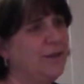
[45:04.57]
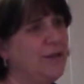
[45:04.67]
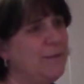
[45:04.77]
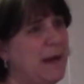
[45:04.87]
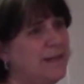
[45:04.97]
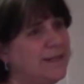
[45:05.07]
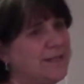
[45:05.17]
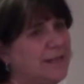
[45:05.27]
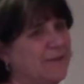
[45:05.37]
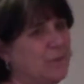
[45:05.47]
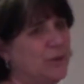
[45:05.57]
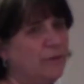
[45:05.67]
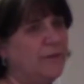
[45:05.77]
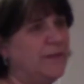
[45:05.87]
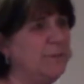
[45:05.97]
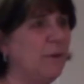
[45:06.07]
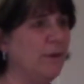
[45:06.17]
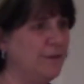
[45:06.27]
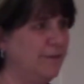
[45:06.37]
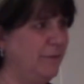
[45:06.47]
you may just give them 250
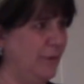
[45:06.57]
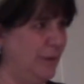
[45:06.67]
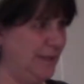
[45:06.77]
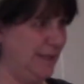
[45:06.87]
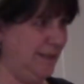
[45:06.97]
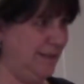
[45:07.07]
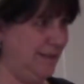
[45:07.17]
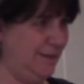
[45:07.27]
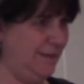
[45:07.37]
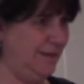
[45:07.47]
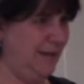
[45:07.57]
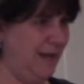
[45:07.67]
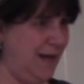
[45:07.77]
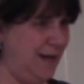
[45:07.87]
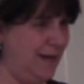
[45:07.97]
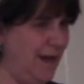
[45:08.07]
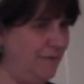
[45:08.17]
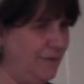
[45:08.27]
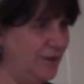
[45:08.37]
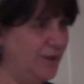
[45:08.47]
bolus of fluid.
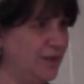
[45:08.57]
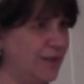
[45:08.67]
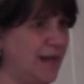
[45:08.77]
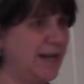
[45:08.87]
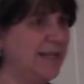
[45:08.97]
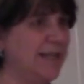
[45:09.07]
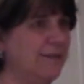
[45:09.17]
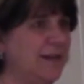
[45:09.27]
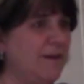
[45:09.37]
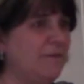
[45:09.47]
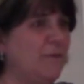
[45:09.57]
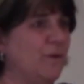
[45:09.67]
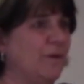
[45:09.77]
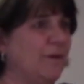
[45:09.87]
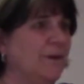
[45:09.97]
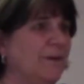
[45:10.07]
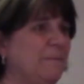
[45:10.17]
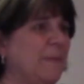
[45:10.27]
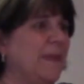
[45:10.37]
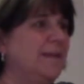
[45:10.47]
Enough to just kind of give enough for
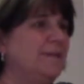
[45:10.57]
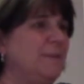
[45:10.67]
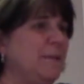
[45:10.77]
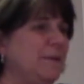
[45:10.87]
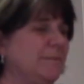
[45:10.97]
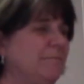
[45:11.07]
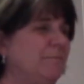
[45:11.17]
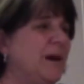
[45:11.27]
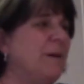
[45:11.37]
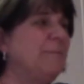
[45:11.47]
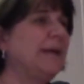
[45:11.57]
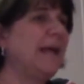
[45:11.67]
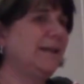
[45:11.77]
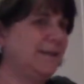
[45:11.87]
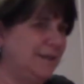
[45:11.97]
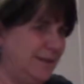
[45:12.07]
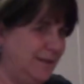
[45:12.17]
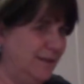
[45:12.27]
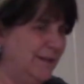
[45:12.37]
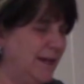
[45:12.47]
it to be able to pump against,
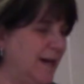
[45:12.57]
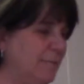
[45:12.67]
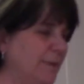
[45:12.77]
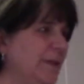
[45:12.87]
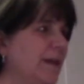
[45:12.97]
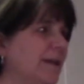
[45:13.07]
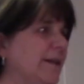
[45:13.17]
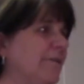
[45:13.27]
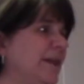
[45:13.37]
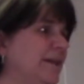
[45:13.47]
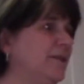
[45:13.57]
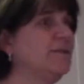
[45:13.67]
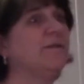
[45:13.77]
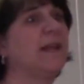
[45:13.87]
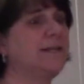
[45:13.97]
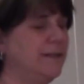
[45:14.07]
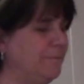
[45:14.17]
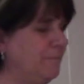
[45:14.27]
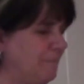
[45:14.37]
but not enough that it just floods it.